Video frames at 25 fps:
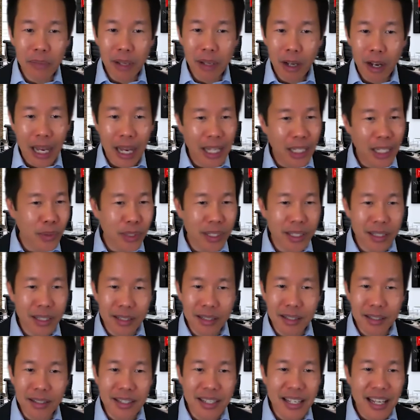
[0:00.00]
Hollywood
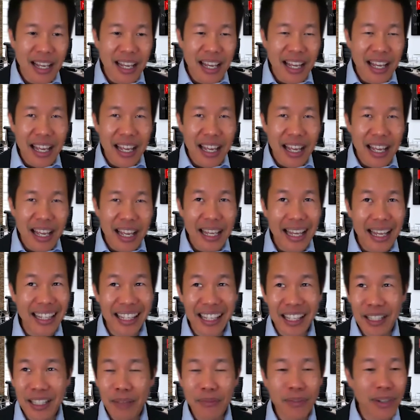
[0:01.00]
Hills at like
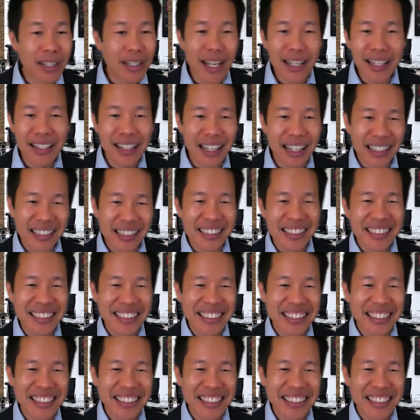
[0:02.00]
11 o'clock at night.